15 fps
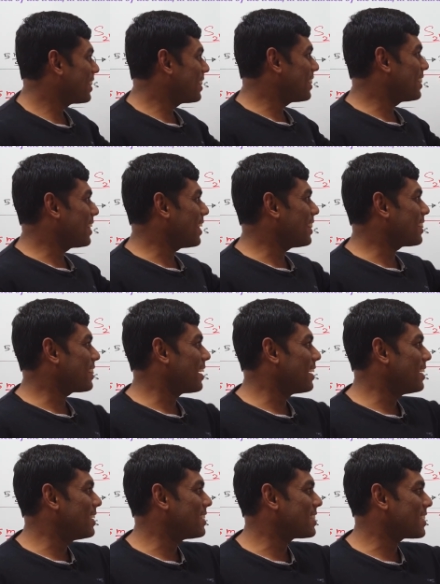the
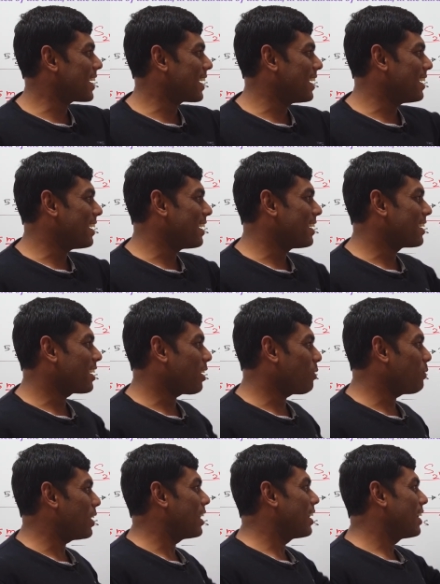3rd second
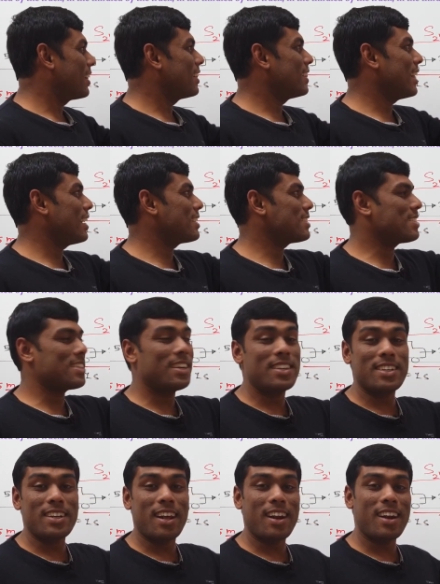interval, there is
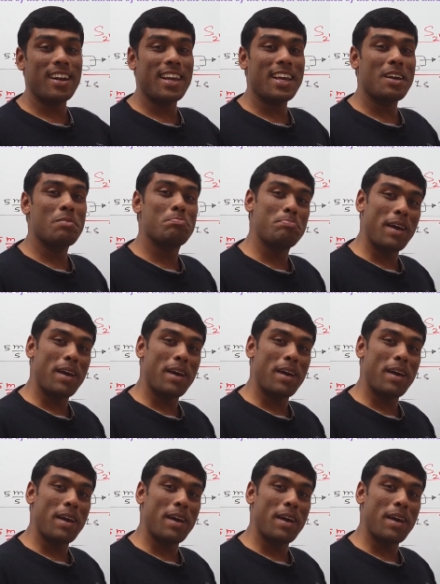a turning